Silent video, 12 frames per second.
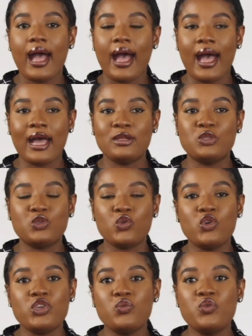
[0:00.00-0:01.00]
And
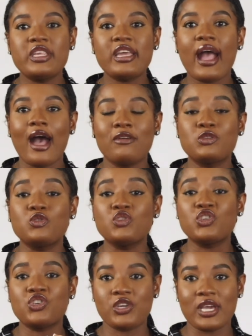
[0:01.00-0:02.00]
so you wouldn't have to
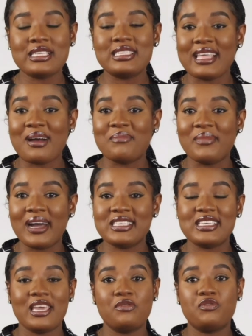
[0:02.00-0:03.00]
stress that
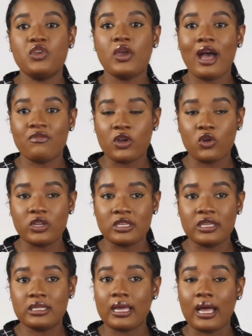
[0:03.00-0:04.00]
much if you have a
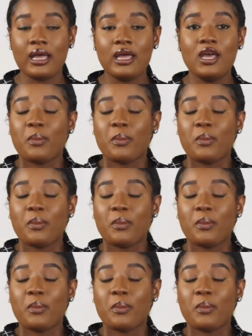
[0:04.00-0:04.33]
coordinator.